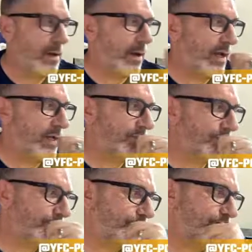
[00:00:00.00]
I'd
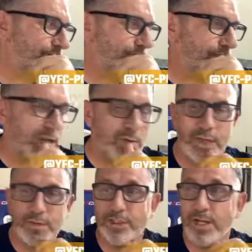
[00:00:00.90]

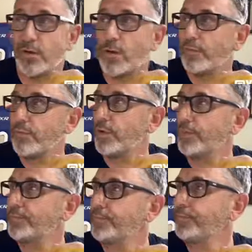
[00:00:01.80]
rather use Kirilloff,
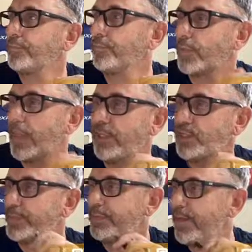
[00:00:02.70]
really. That'd be
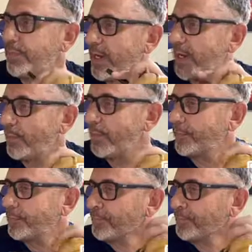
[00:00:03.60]
GPP play on me.